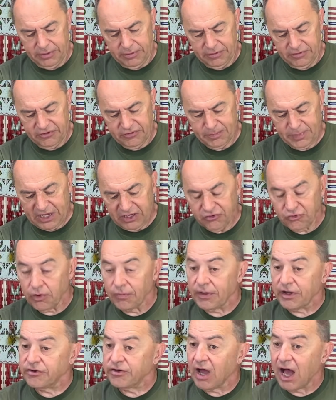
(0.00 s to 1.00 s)
space on
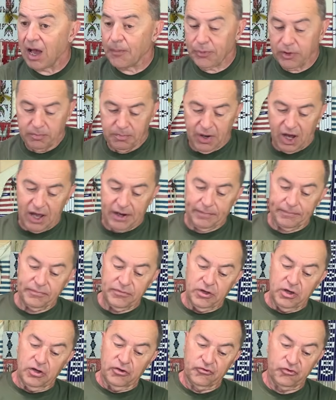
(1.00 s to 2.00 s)
the top and bottom,
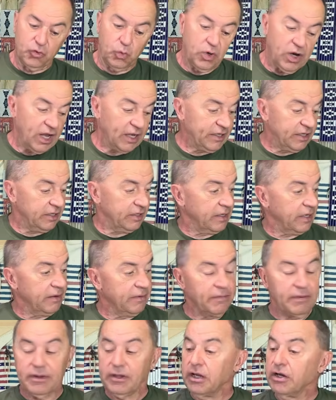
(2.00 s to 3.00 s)
so I can
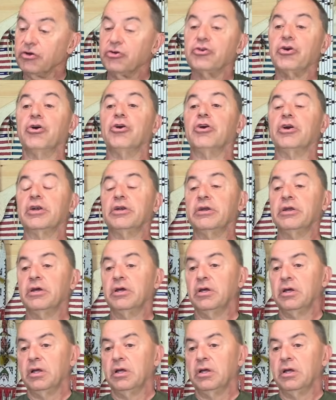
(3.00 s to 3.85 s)
in turn